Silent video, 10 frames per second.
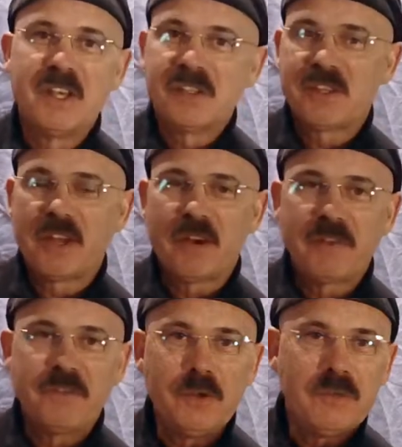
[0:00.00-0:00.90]
So there
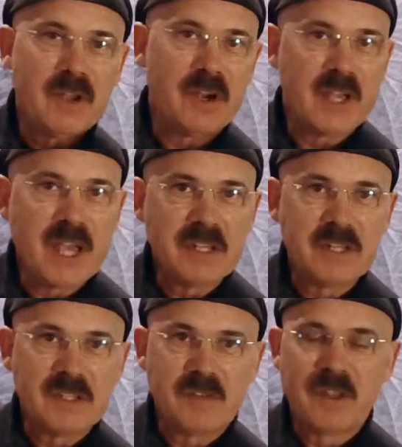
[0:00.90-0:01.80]
are a few
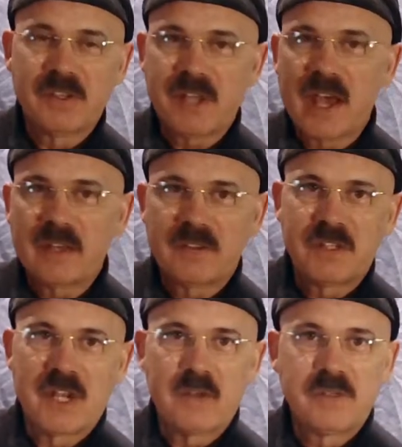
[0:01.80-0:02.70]
variations of those octave
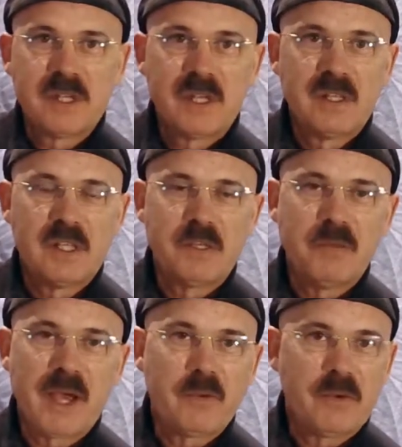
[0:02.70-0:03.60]
shapes that you
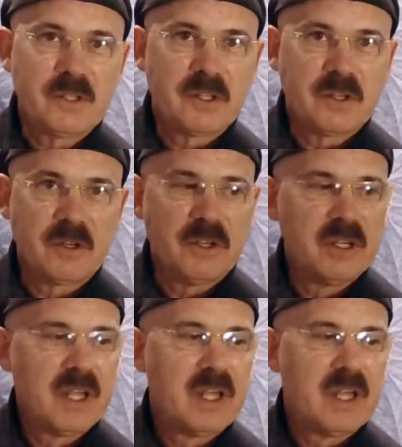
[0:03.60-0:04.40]
might want to learn.